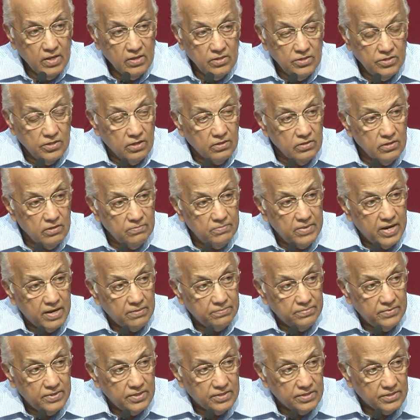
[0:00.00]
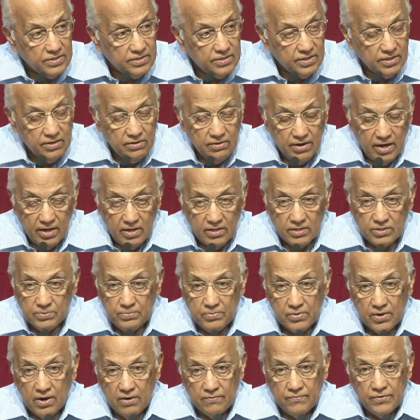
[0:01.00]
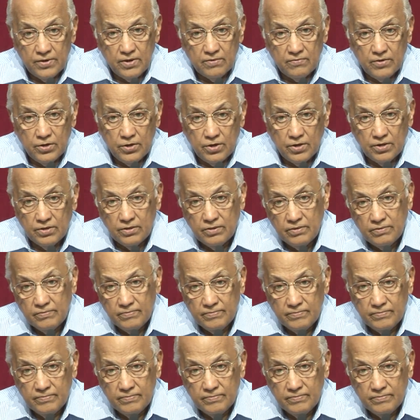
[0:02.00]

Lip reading: John the Baptist, the greatest prophet of all,